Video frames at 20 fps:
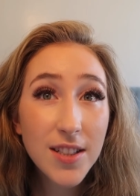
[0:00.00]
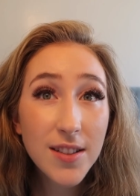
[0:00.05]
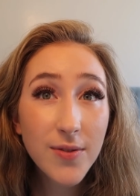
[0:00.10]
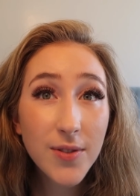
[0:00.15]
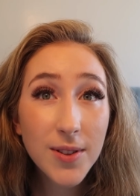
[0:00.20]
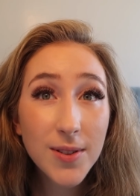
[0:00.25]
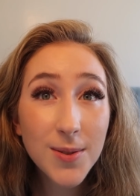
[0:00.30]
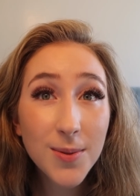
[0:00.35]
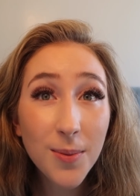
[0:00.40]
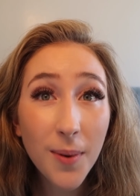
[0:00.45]
just
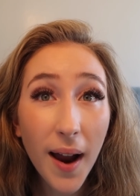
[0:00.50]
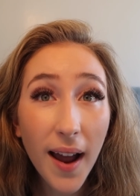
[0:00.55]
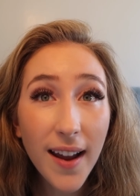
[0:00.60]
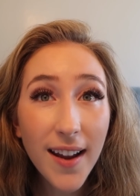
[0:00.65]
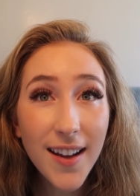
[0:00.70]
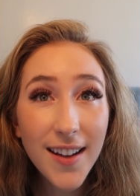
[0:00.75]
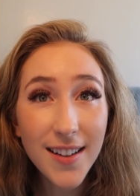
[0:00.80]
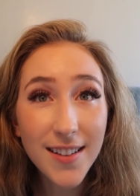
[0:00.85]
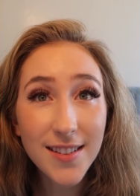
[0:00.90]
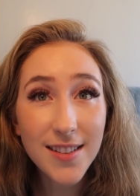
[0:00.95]
feels right.
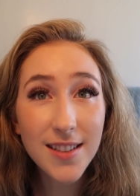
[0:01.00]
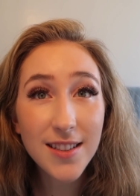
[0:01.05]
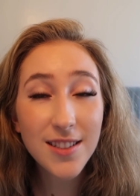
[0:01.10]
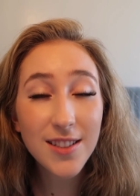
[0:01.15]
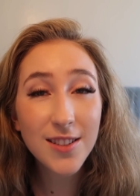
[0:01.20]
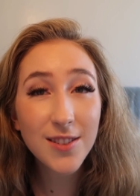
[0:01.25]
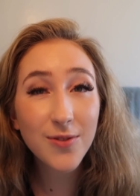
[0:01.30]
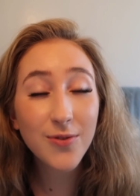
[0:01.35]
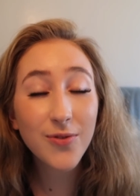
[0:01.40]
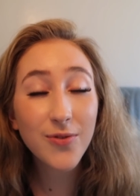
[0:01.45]
It
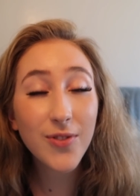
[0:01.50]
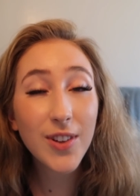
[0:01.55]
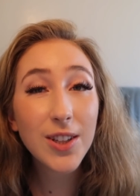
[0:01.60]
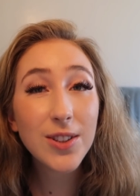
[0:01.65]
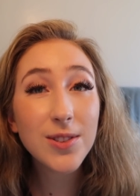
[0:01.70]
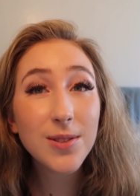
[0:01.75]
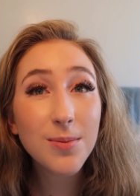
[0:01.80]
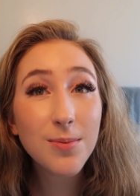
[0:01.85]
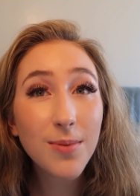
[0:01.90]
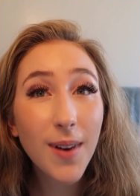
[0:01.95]
just
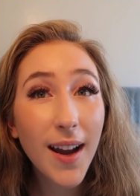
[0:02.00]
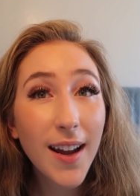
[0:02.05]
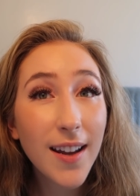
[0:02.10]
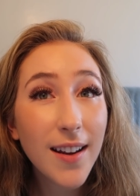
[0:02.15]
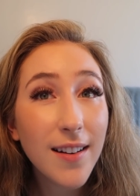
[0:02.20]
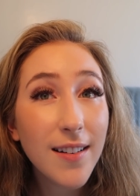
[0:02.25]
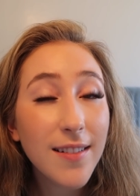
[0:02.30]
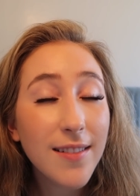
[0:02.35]
feels right.